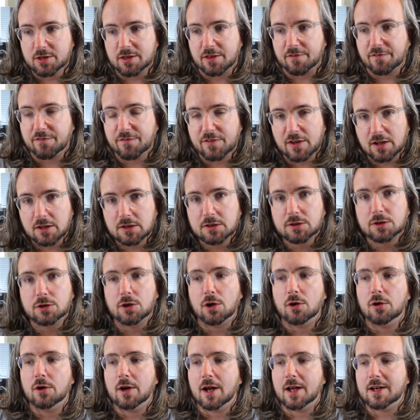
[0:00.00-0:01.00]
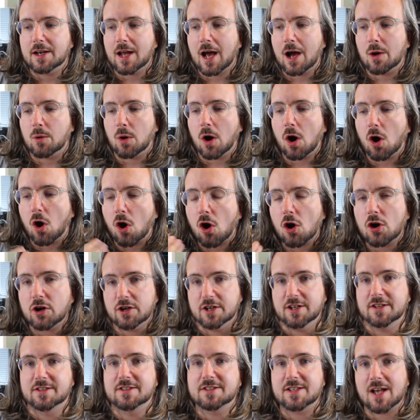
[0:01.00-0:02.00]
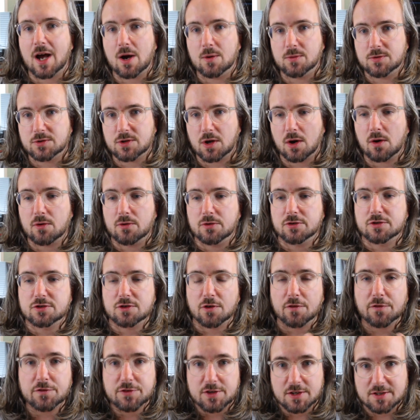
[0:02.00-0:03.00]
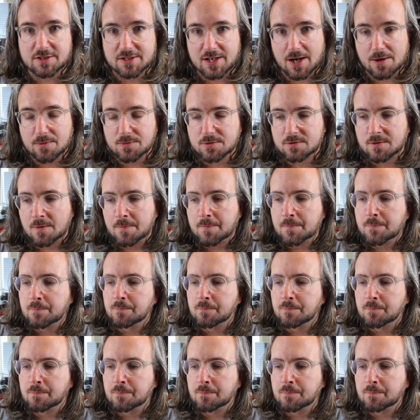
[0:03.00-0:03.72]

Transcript: the filter and how hard it sounds, how soft it sounds.